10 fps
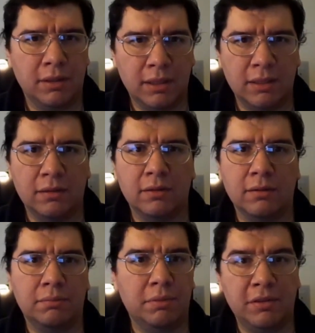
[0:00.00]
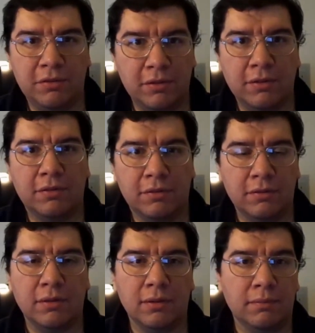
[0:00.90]
playing the
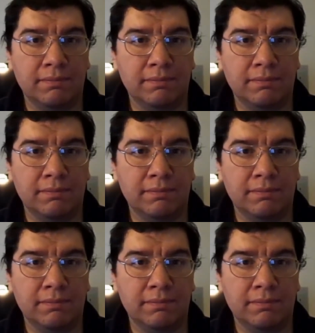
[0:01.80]
Beezus,